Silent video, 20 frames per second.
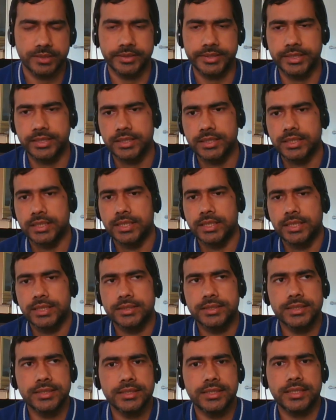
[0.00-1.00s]
Right.
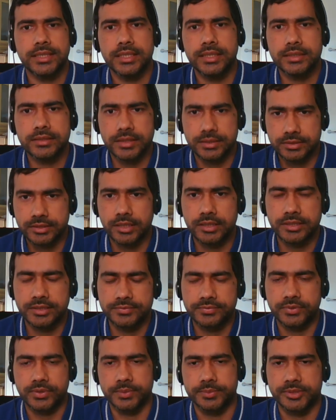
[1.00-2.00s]
Then there are
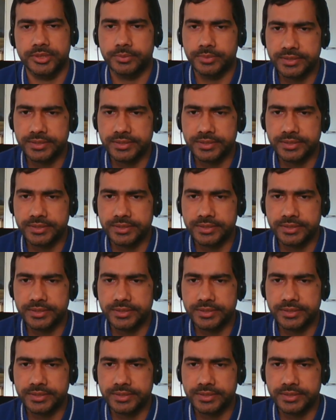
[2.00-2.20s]
consulting firms.